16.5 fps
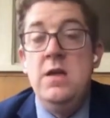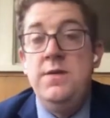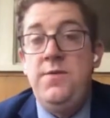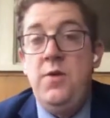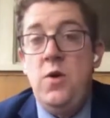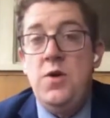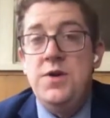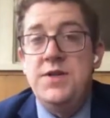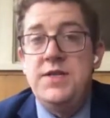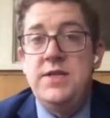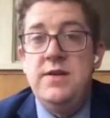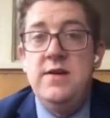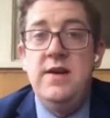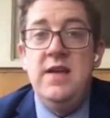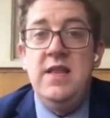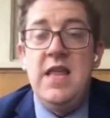First,
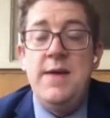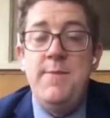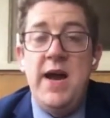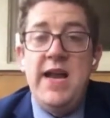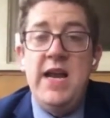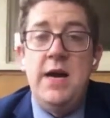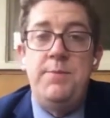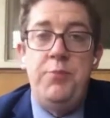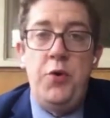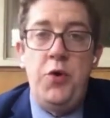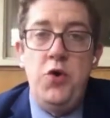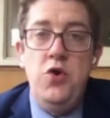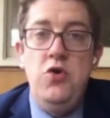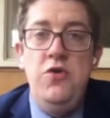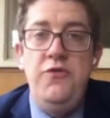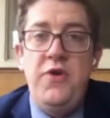they might
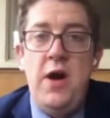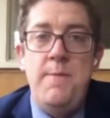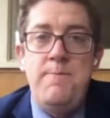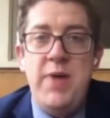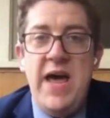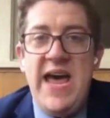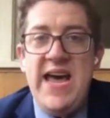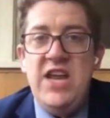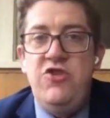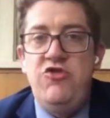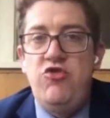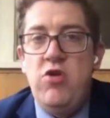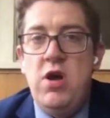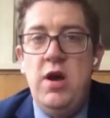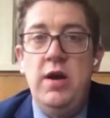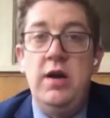approve a bad
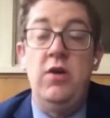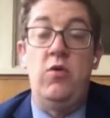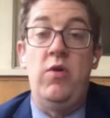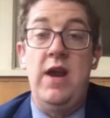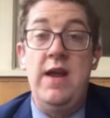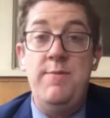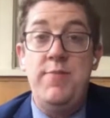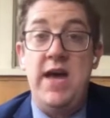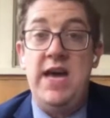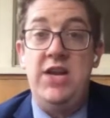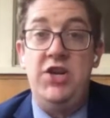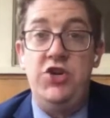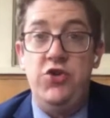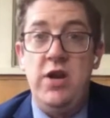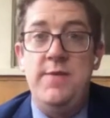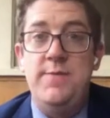drug or a bad
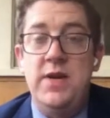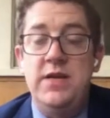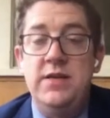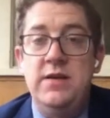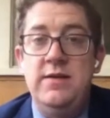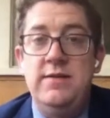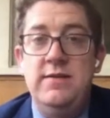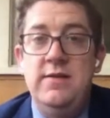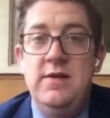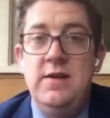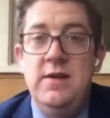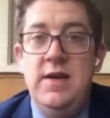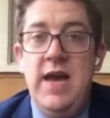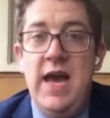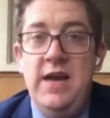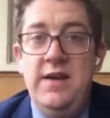treatment.
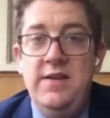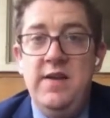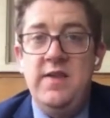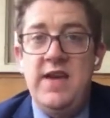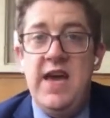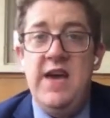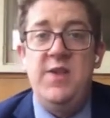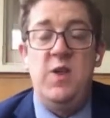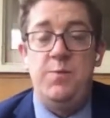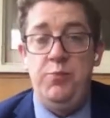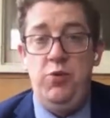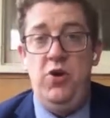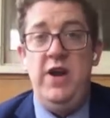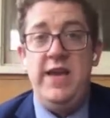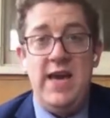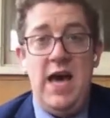And in this case, it's
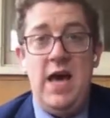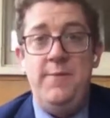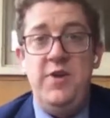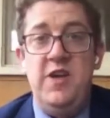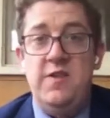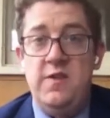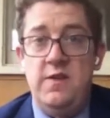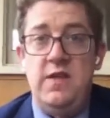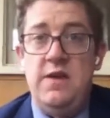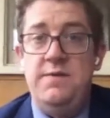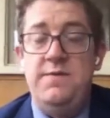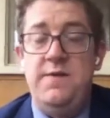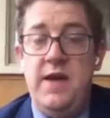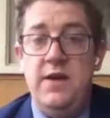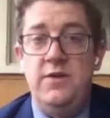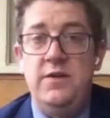pretty obvious that they
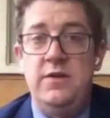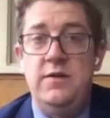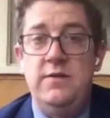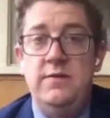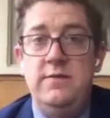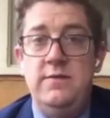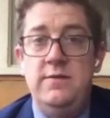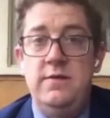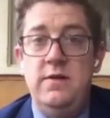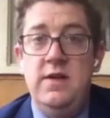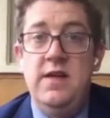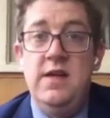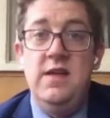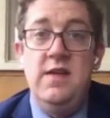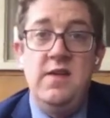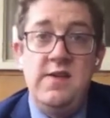failed.
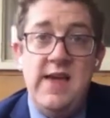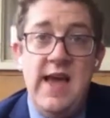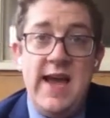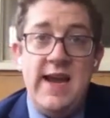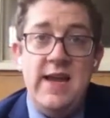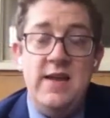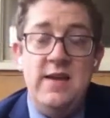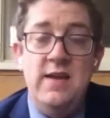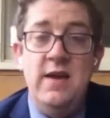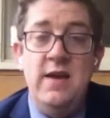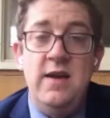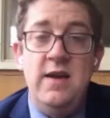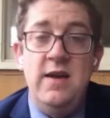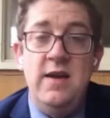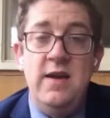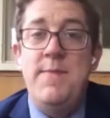Second,
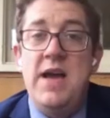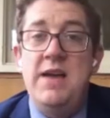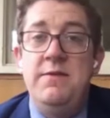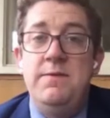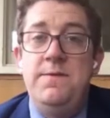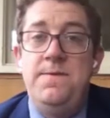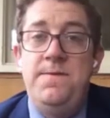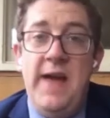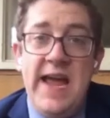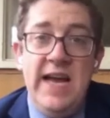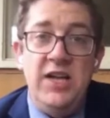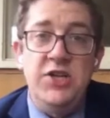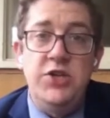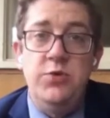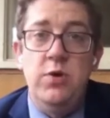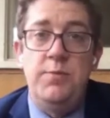they might
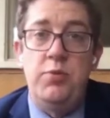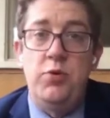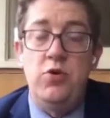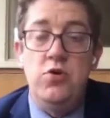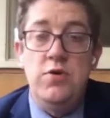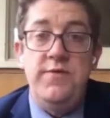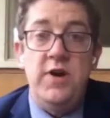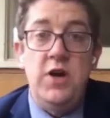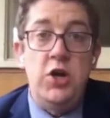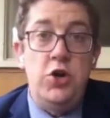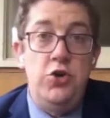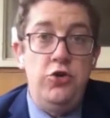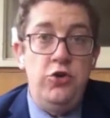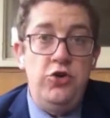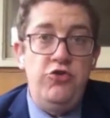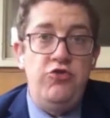fail to approve a
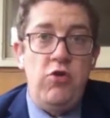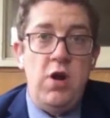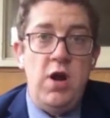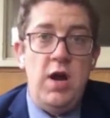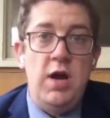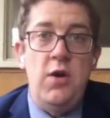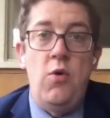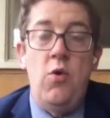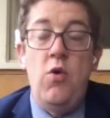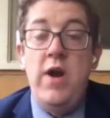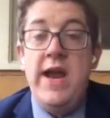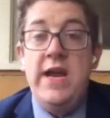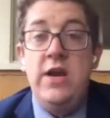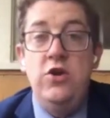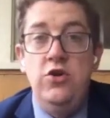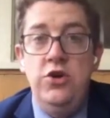good drug or
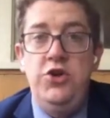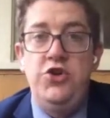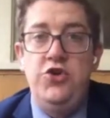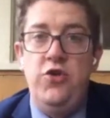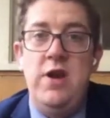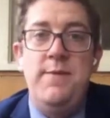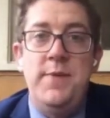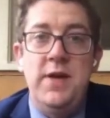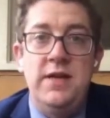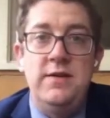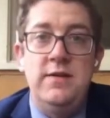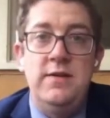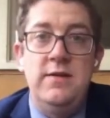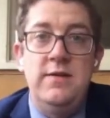a good treatment.